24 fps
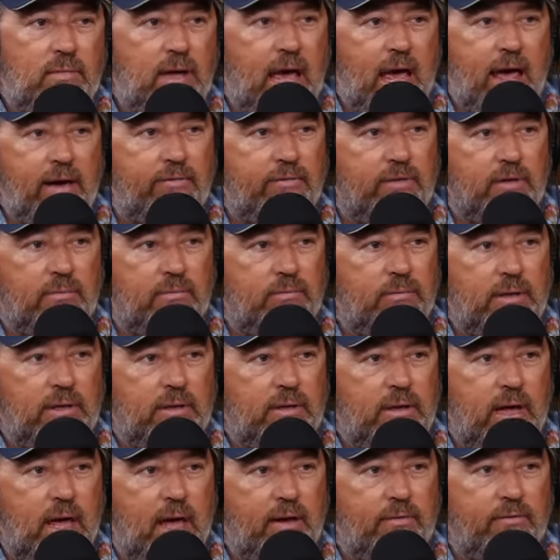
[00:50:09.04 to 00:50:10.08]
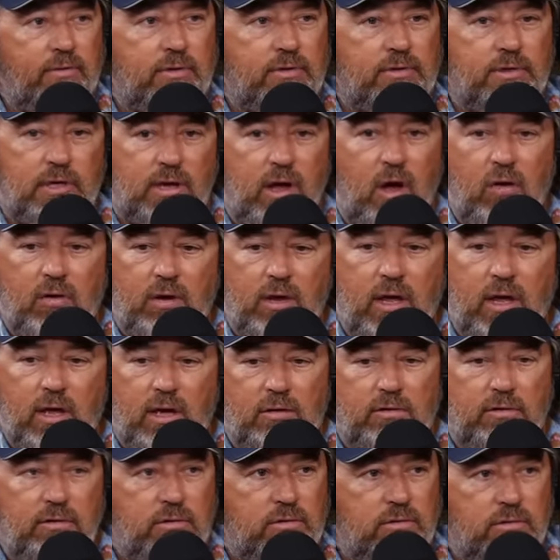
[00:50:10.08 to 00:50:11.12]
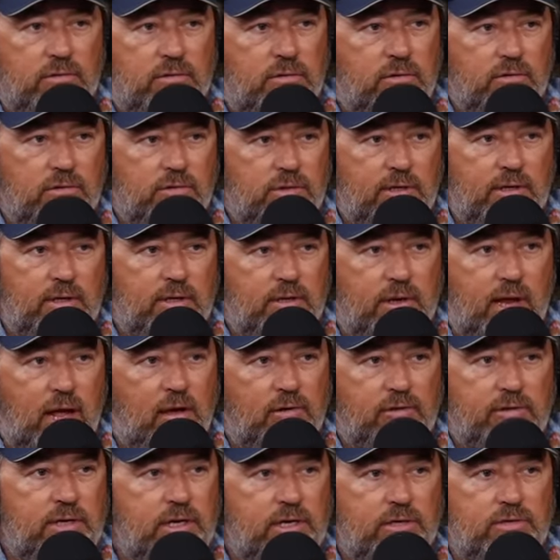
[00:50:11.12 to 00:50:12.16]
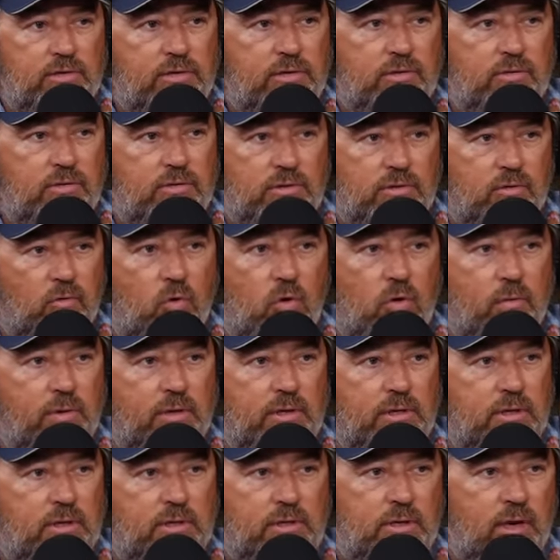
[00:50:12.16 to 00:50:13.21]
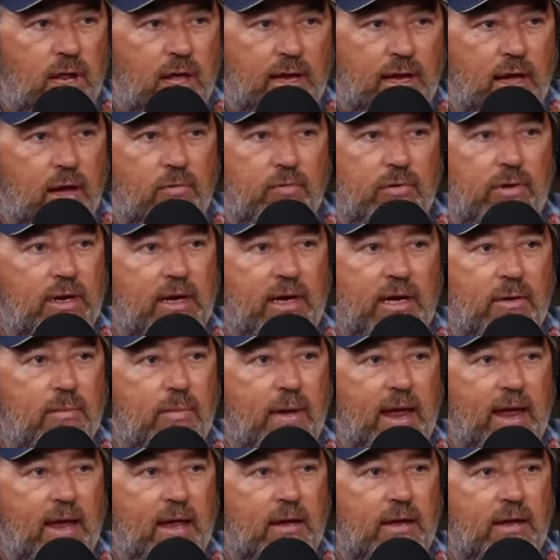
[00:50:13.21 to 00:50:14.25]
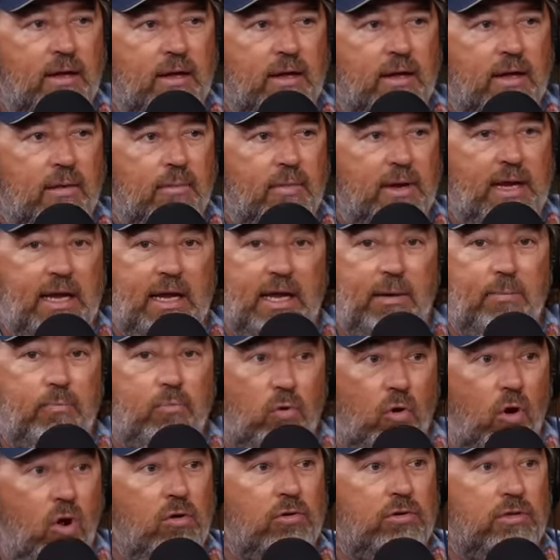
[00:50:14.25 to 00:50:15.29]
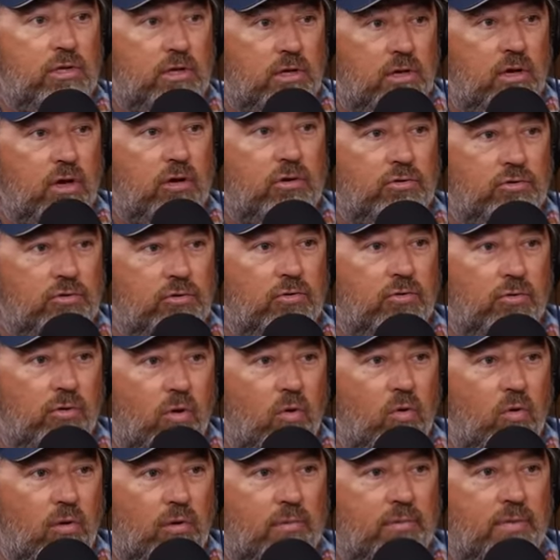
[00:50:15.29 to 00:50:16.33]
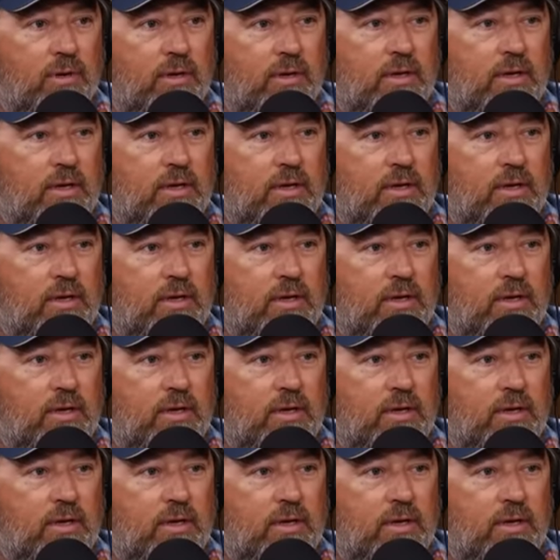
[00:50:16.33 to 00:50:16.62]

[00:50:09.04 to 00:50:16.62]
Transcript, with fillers: haven't been having say, "Oh yeah, you you said I'll teach you as a woman like I would any man." I mean, he broke the cultural norm.